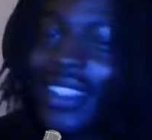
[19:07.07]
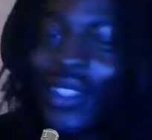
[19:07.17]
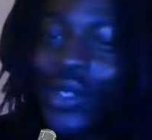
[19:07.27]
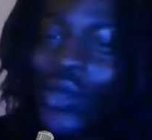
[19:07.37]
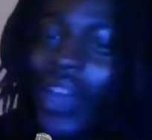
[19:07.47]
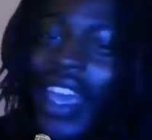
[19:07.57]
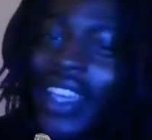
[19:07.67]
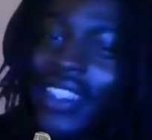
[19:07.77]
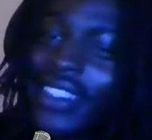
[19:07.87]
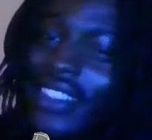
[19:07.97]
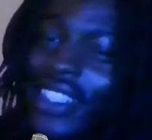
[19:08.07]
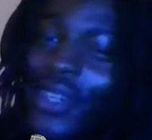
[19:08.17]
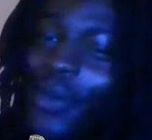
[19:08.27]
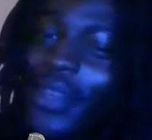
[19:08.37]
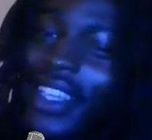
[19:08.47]
do you actually see
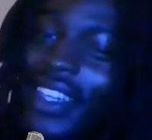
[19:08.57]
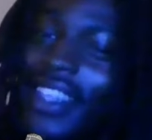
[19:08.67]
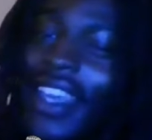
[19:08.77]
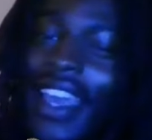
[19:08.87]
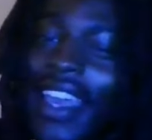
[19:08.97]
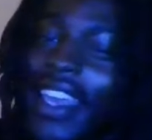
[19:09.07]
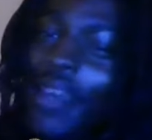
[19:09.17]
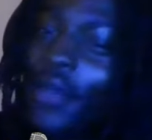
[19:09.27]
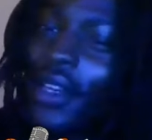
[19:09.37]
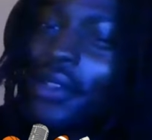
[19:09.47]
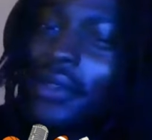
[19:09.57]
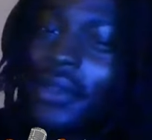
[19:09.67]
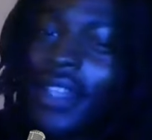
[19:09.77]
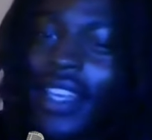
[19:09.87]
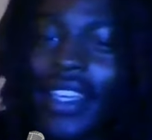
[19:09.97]
them getting a game
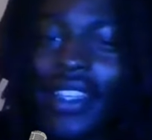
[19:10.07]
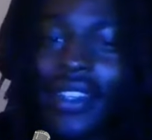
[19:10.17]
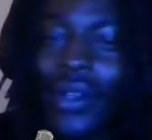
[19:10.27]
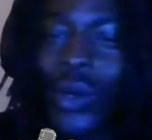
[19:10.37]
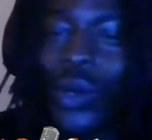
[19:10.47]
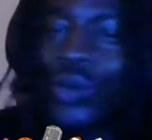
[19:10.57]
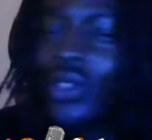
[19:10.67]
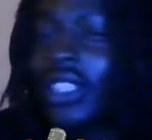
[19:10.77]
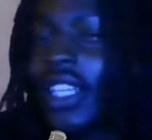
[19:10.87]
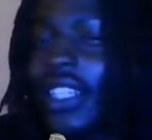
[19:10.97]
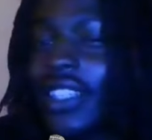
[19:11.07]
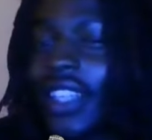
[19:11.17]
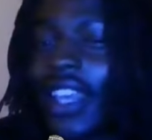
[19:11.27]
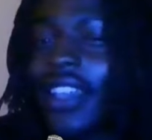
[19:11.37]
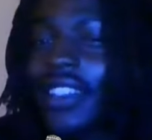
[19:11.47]
though? Like, who sees the
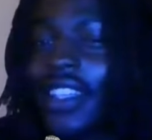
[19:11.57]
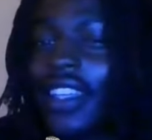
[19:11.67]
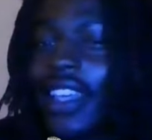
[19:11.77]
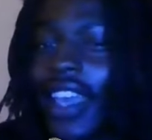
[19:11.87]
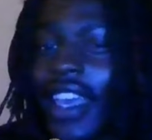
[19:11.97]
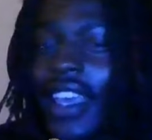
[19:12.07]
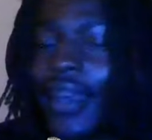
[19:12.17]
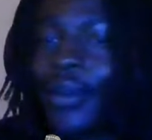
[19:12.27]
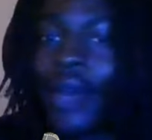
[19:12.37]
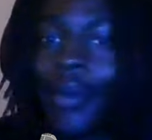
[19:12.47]
Lakers getting a game?